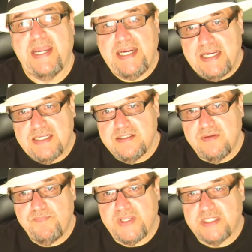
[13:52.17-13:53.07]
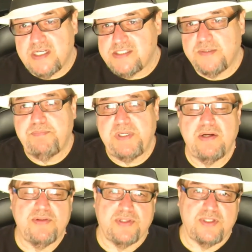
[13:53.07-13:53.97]
And it doesn't
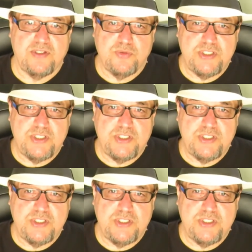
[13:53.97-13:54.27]
appear that there's